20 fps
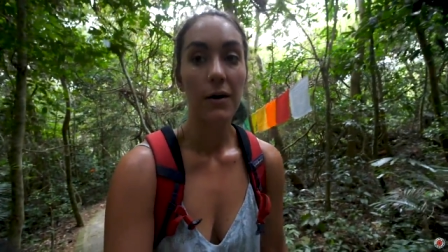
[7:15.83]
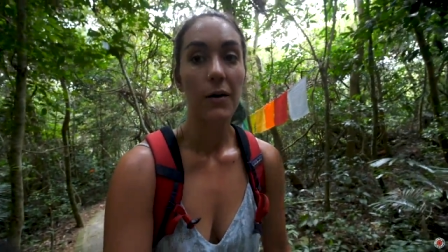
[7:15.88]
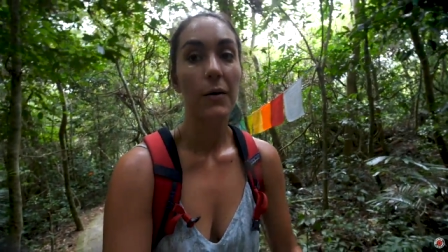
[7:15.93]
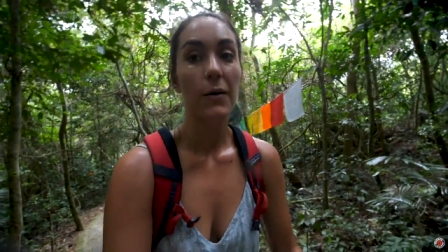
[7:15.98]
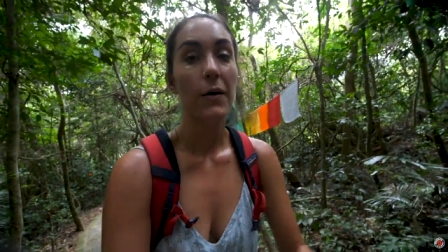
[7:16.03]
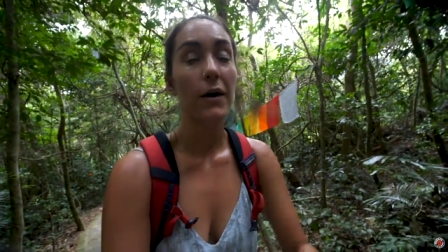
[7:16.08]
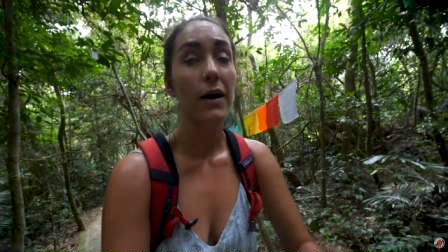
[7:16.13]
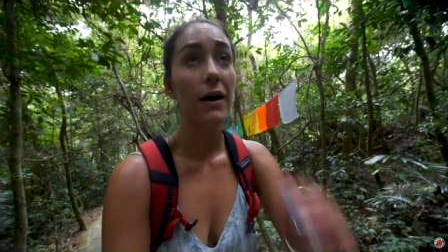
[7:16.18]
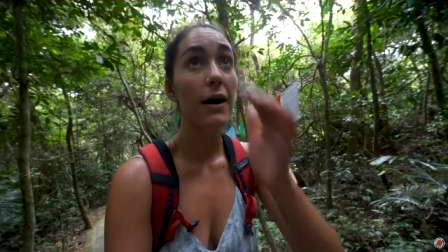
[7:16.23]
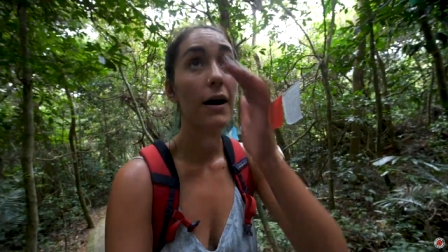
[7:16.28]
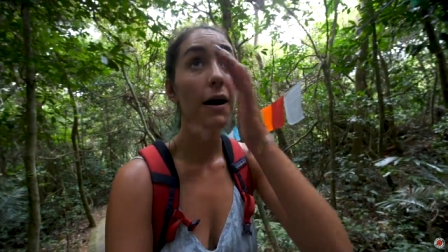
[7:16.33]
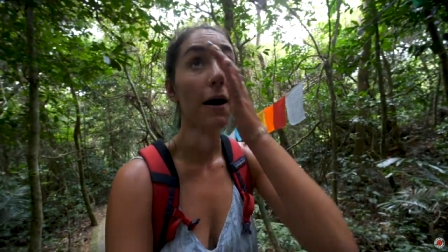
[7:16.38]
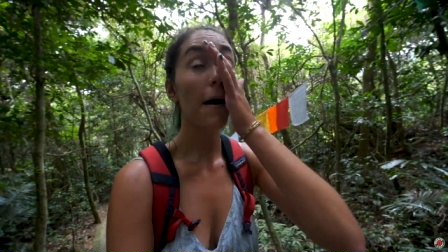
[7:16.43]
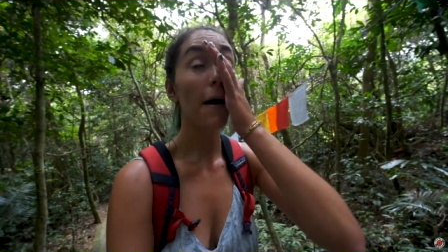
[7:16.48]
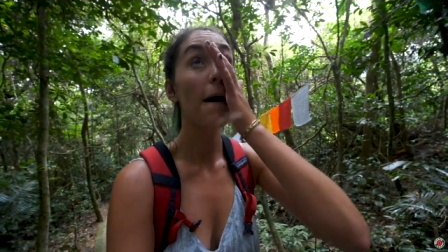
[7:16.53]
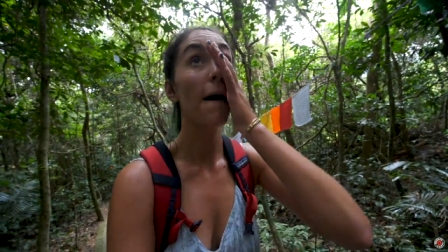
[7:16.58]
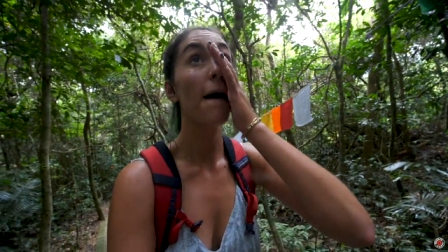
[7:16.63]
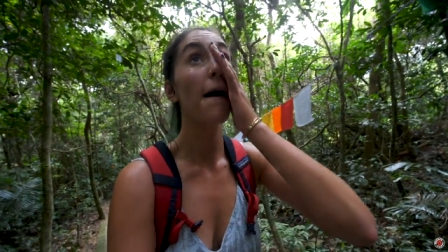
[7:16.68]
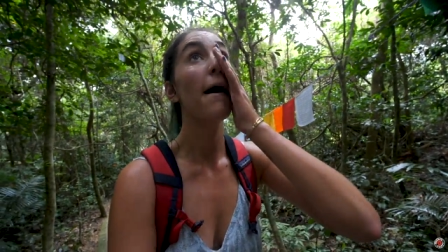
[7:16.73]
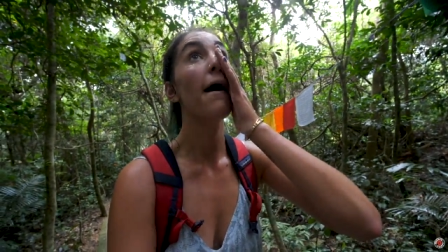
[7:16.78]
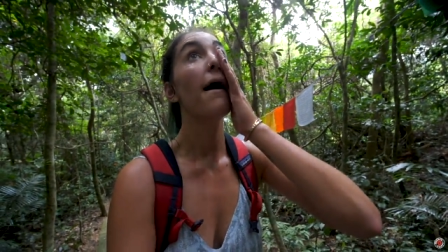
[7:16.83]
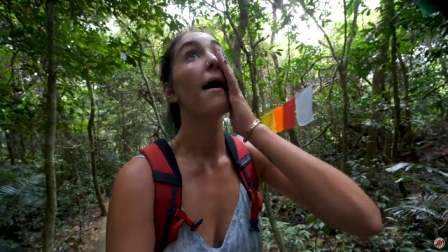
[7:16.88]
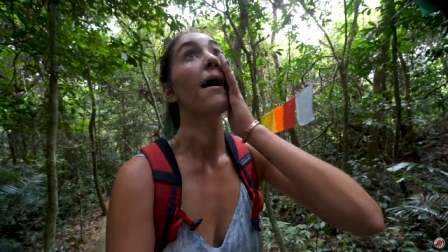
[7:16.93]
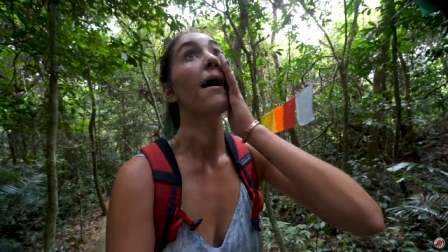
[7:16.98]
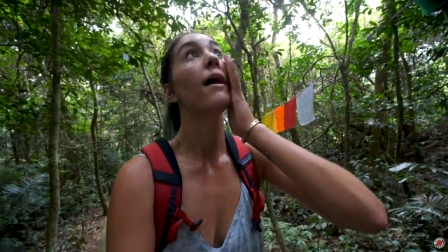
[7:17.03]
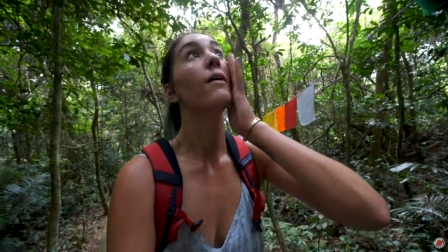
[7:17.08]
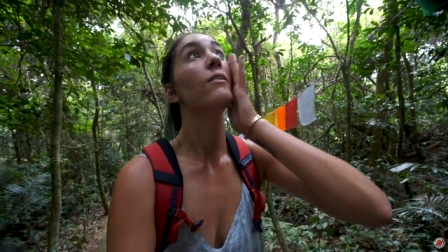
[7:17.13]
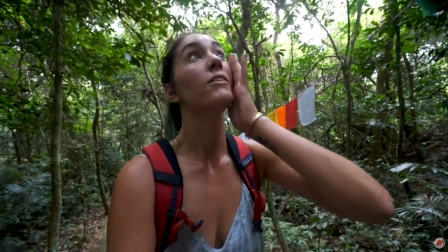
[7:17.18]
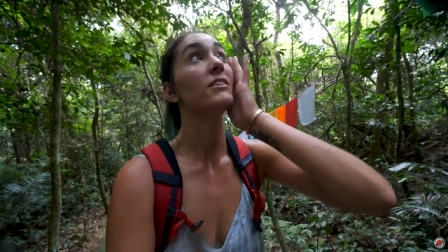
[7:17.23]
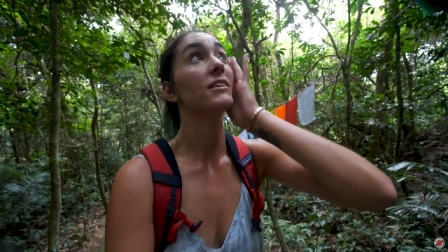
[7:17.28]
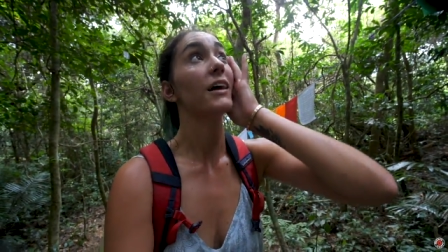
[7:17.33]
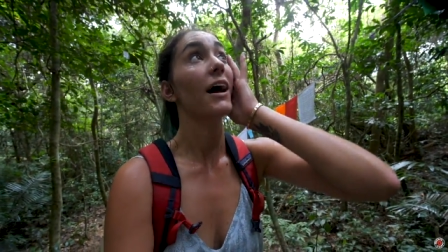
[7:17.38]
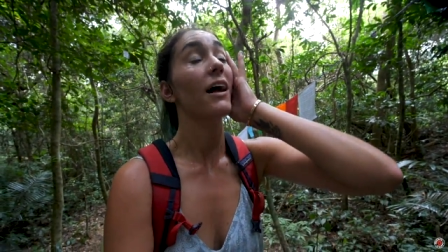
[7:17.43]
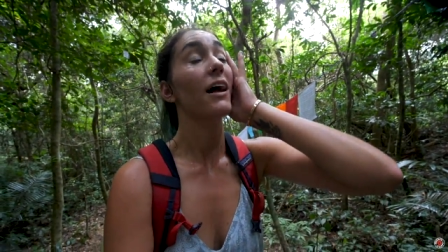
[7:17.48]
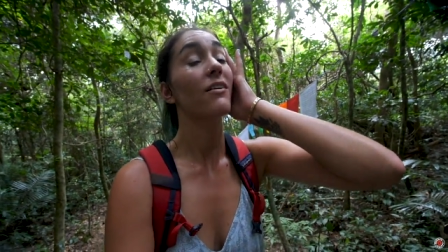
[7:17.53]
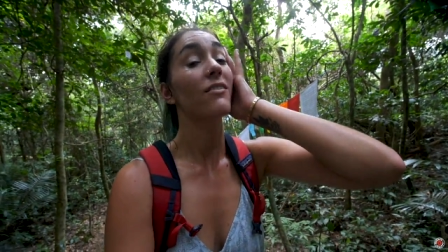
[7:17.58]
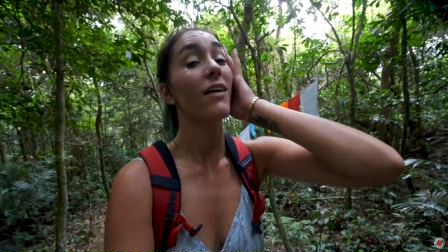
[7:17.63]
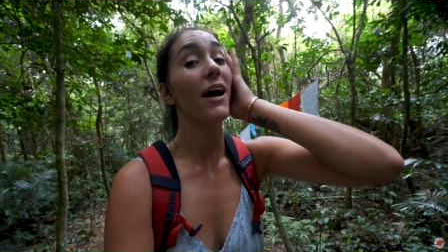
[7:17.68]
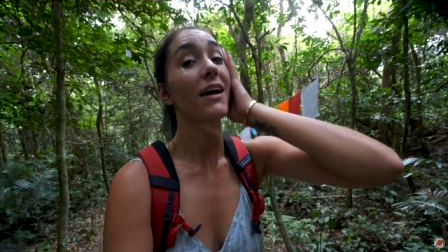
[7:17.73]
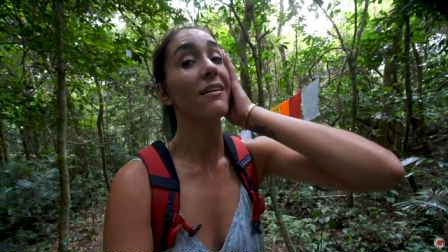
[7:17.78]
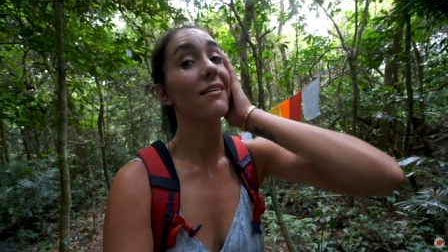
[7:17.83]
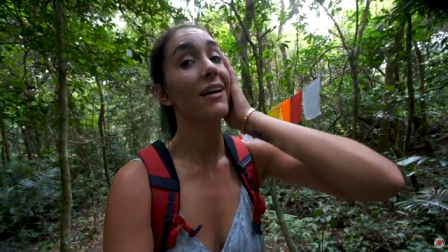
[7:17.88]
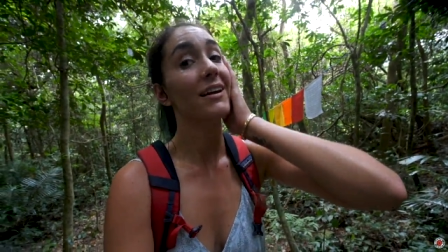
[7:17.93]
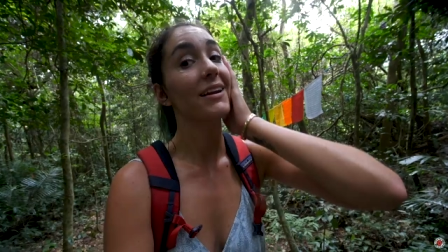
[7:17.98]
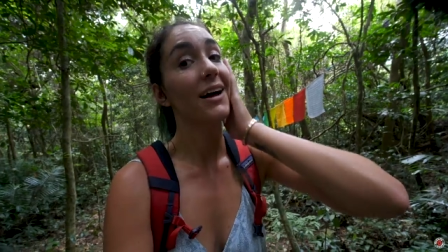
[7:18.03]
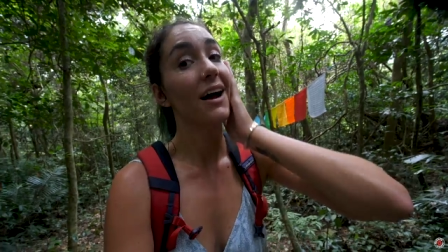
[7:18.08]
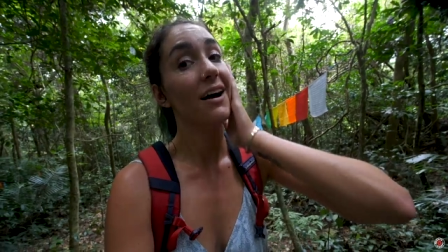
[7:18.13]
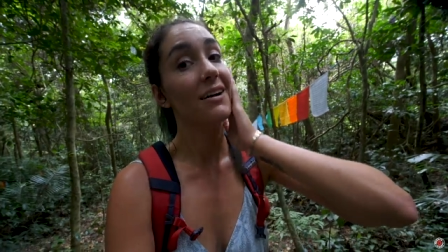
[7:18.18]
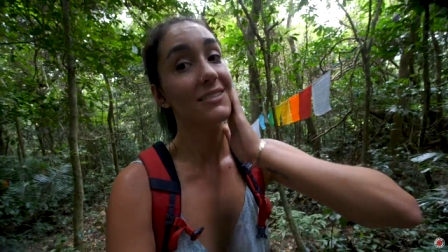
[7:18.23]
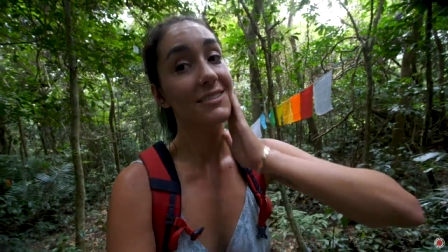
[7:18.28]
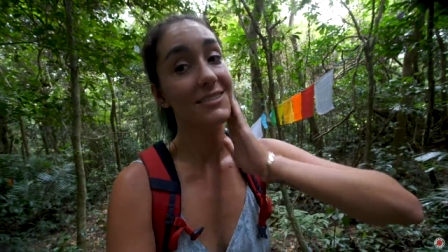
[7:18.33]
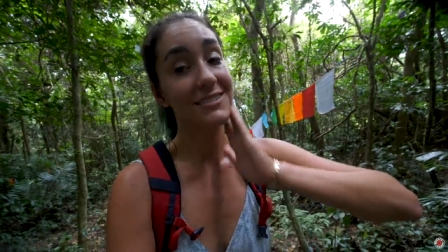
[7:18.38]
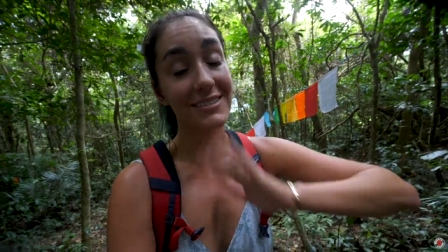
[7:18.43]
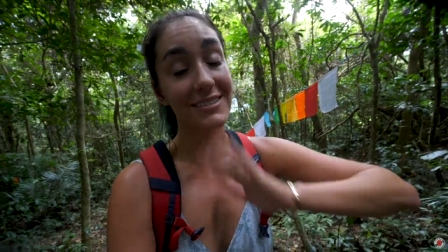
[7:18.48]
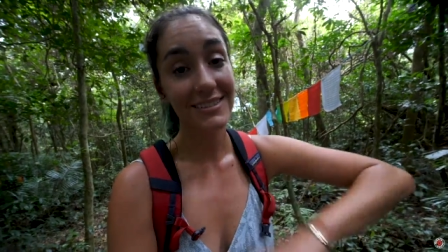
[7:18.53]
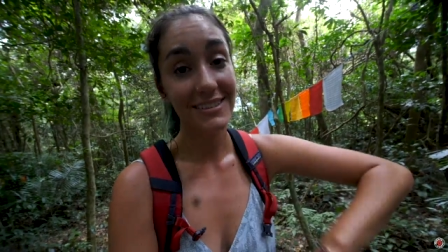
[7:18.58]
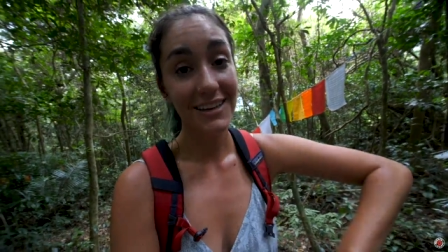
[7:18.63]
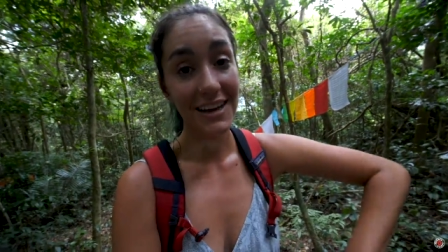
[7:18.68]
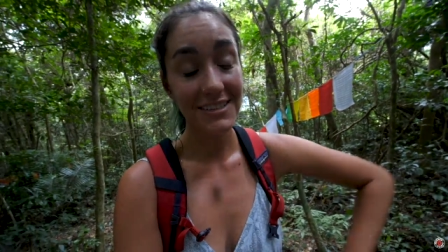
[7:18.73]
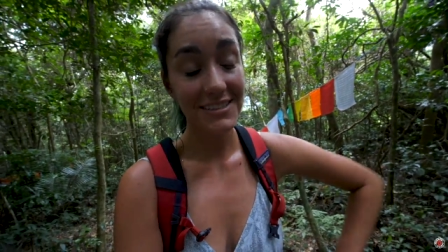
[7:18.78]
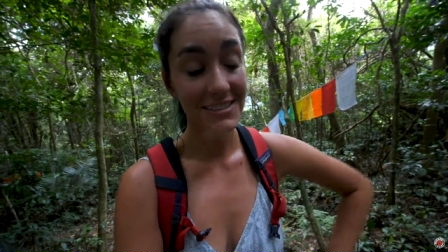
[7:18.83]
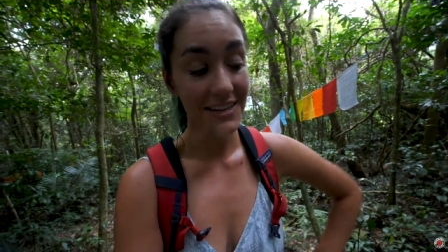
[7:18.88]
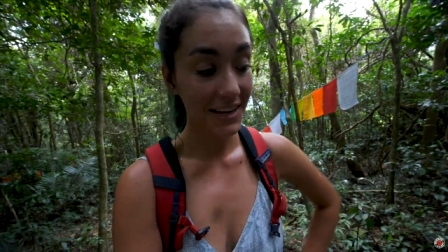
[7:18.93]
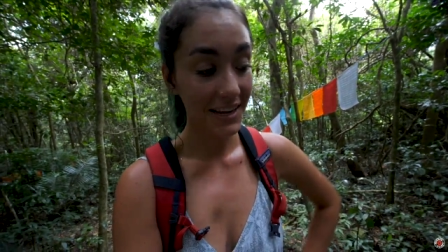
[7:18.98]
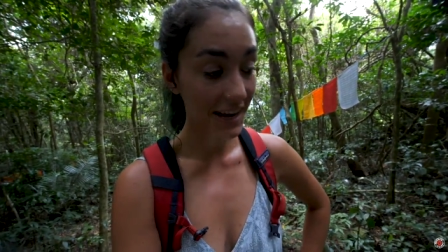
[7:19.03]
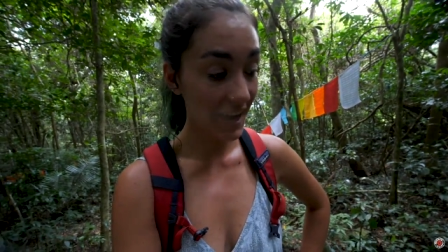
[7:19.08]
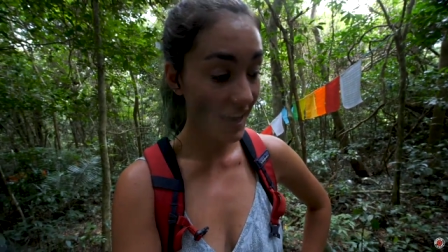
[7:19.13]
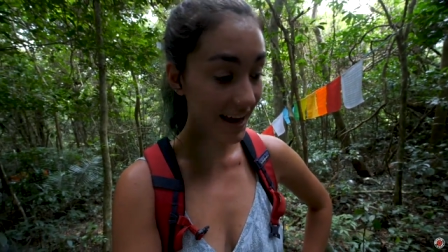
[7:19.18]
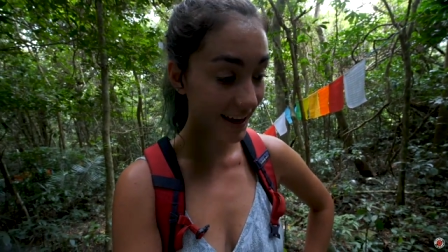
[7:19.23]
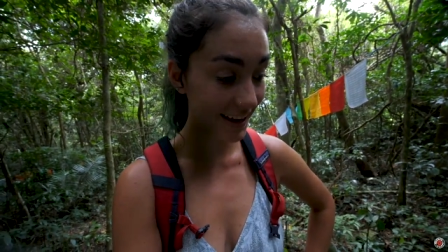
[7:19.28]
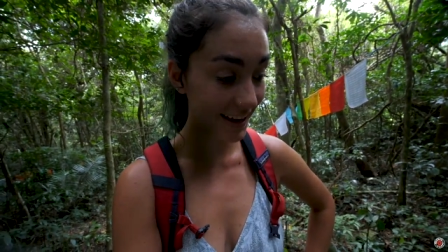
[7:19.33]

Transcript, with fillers: Oh, wish I had a ride right now, this is disgusting.